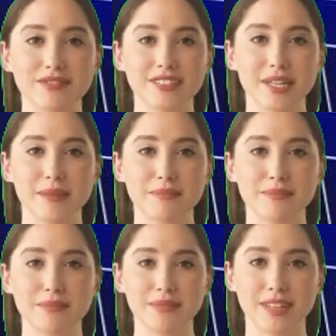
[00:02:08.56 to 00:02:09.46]
the morning.
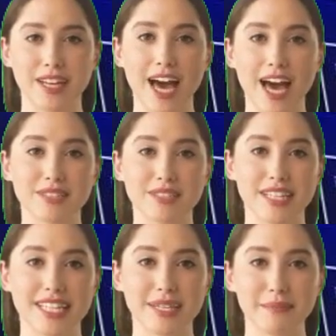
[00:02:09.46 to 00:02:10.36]
Other than that
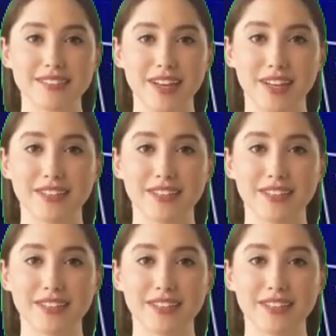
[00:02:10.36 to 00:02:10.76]
couldn't fault the